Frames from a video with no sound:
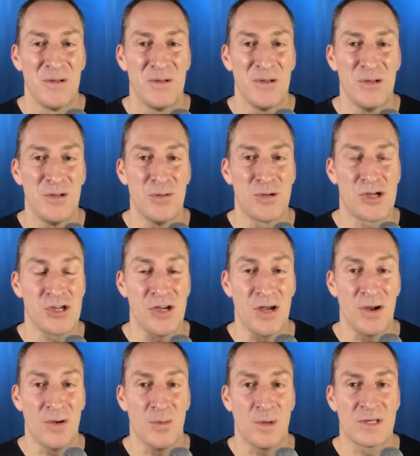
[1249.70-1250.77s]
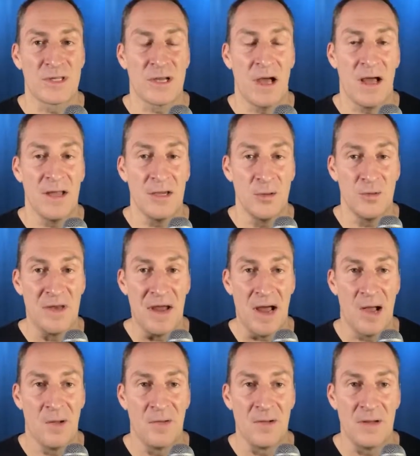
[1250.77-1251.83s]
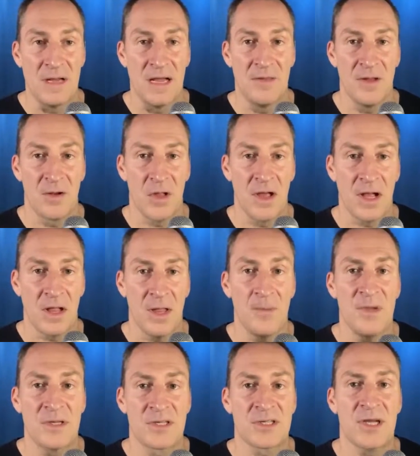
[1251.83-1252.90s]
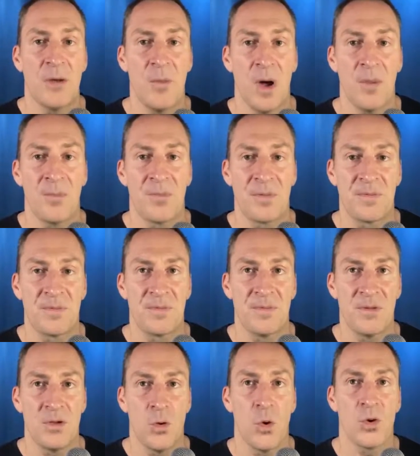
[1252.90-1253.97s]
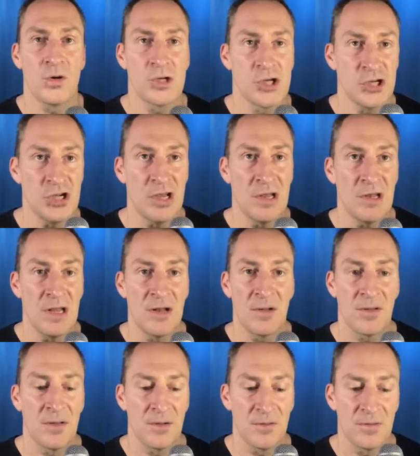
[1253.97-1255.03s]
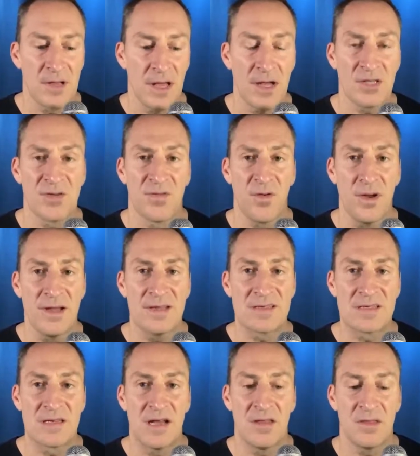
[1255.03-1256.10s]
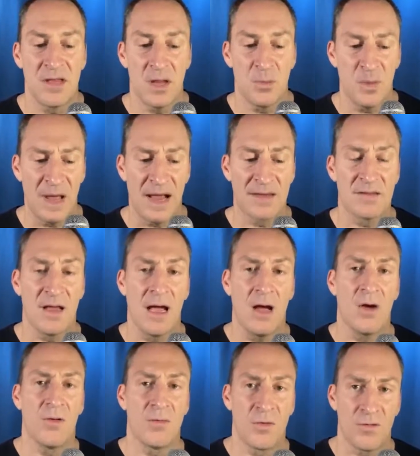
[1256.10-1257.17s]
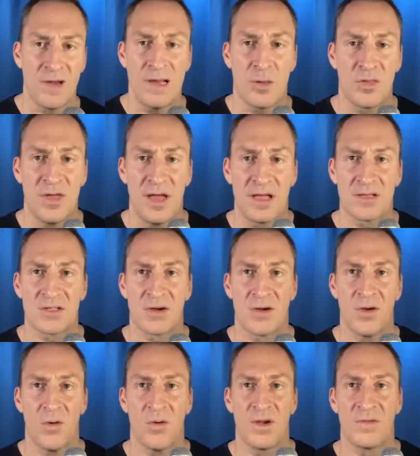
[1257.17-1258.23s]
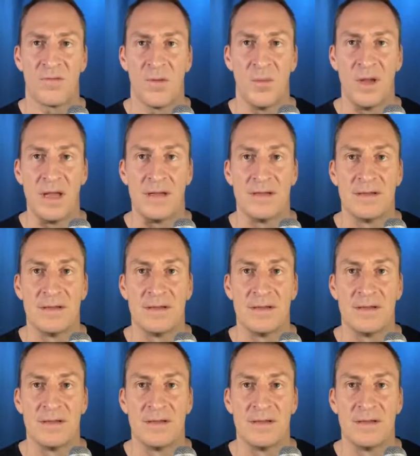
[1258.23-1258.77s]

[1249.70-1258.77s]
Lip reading: You share what's got you down, and they're like, let me sum up your shit in a little catchphrase and get back to how great things are going for me. And